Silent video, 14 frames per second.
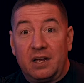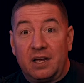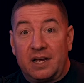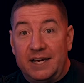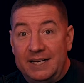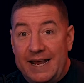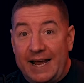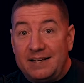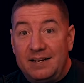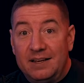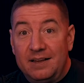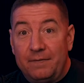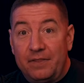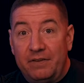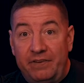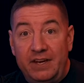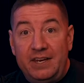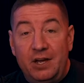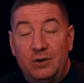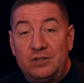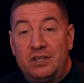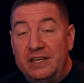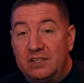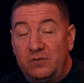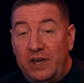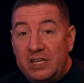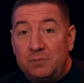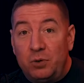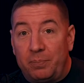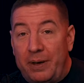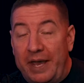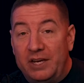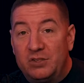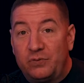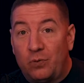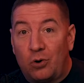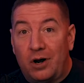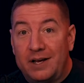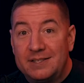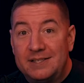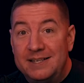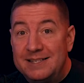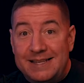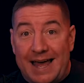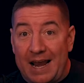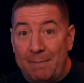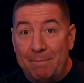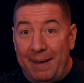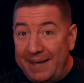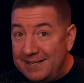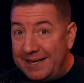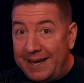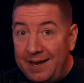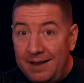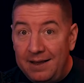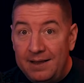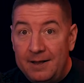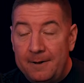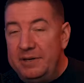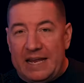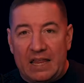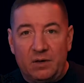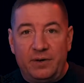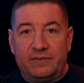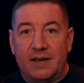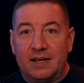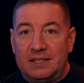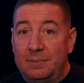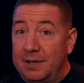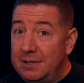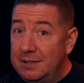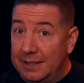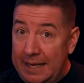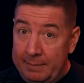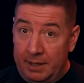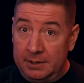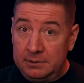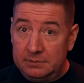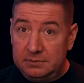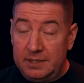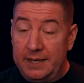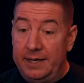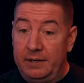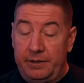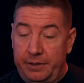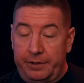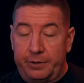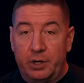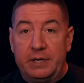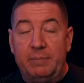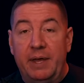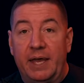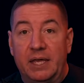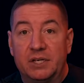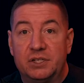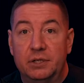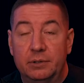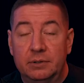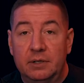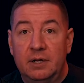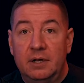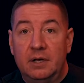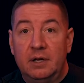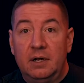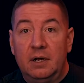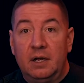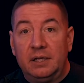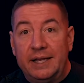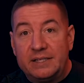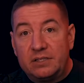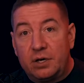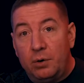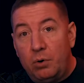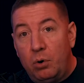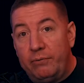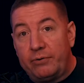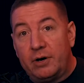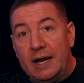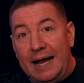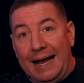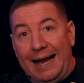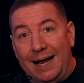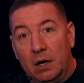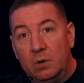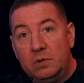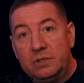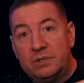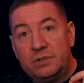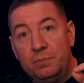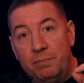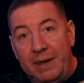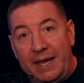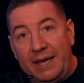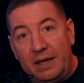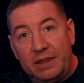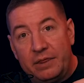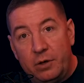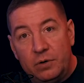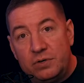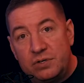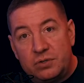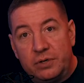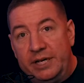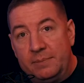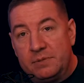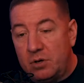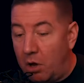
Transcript: connect the video to his Facebook page for us. Isn't that amazing? Now that we've talked about the dilemma and the 30 meg issue, let's go over how to make those streams,